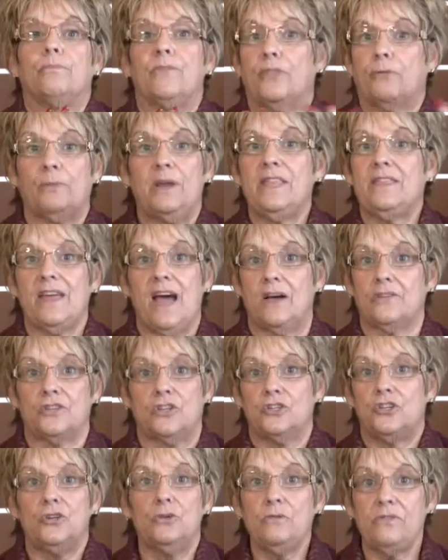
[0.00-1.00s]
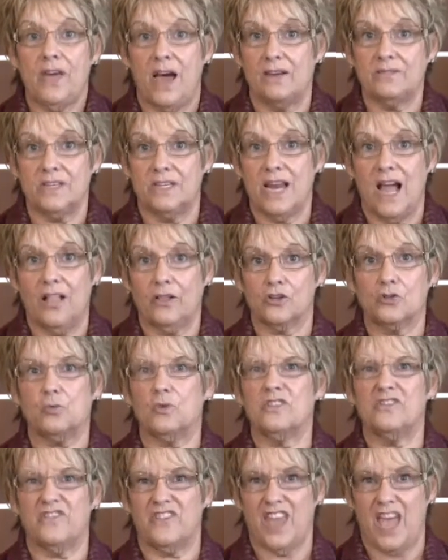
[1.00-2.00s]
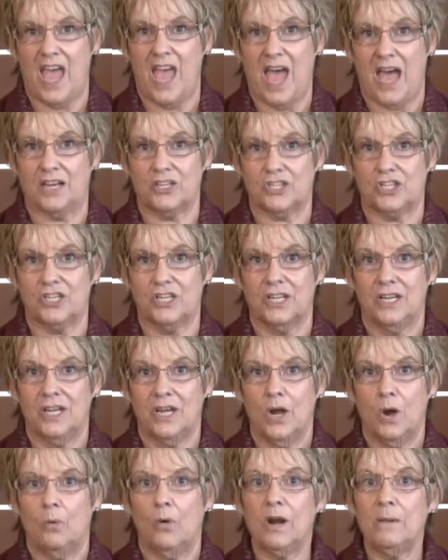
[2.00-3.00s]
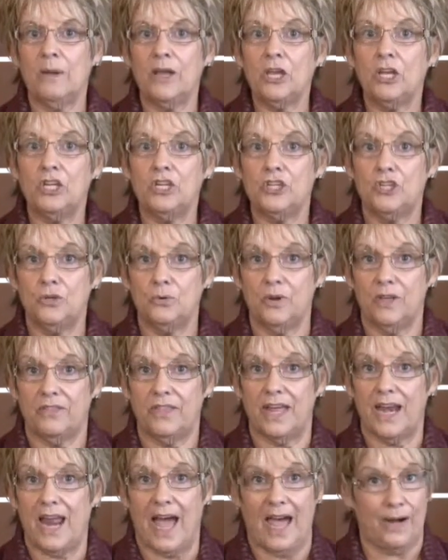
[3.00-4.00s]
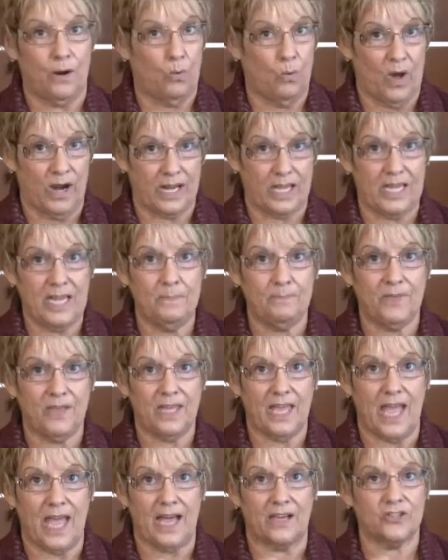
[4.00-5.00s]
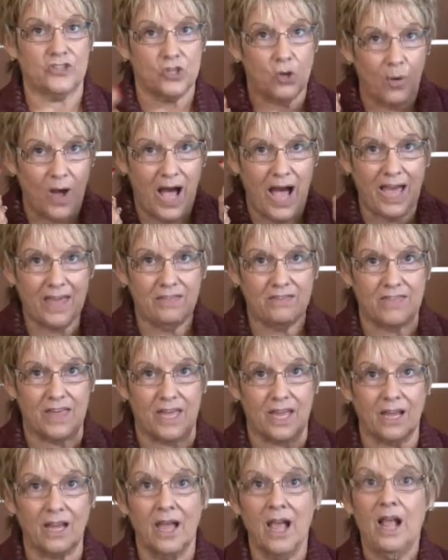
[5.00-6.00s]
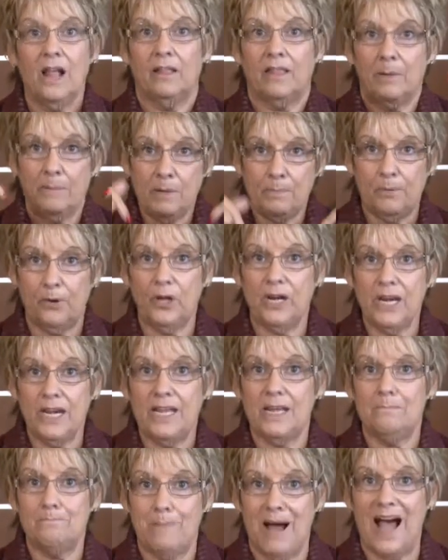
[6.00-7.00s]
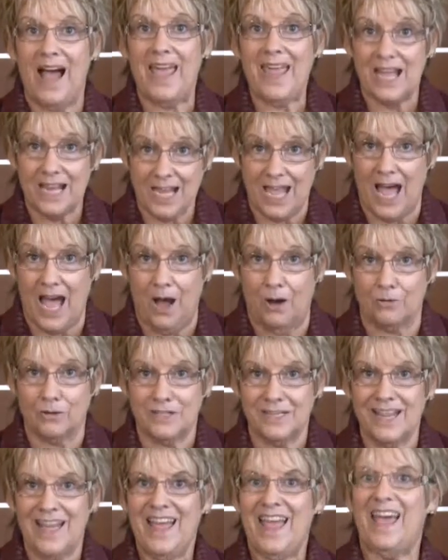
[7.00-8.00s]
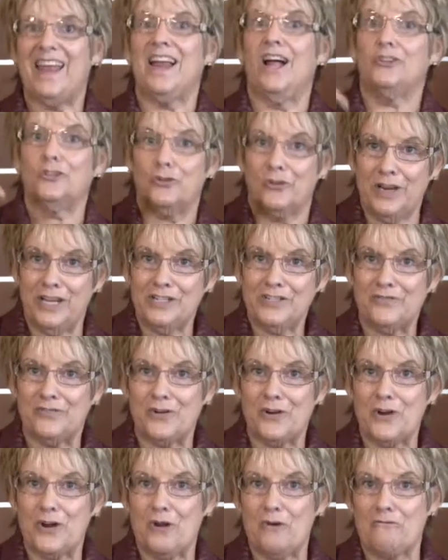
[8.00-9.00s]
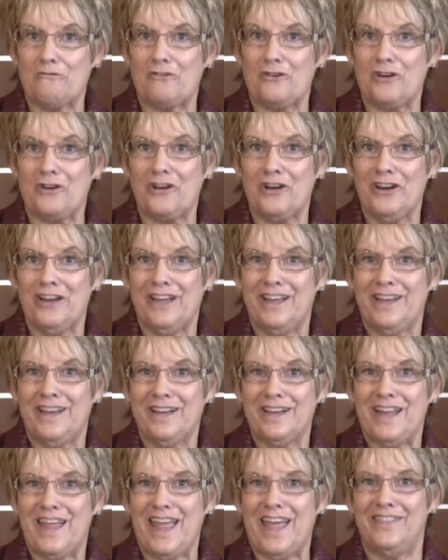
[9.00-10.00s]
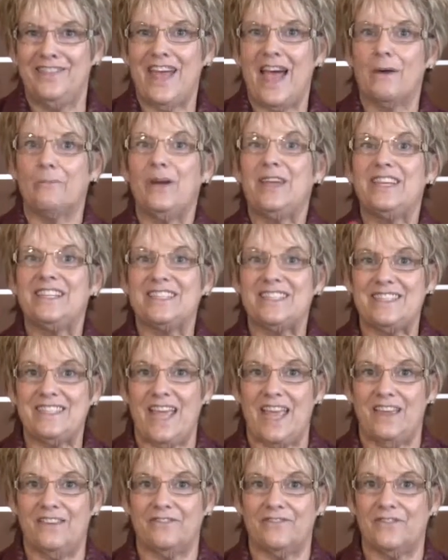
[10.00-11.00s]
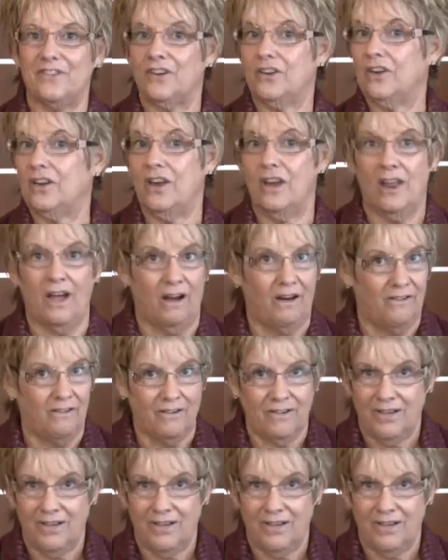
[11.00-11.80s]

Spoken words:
$3,000, $2,000 worth of cash. What am I going to do with it? I don't want to keep the cash, so I think, let me put it in my account and I'll transfer it over and that way it's safe. No.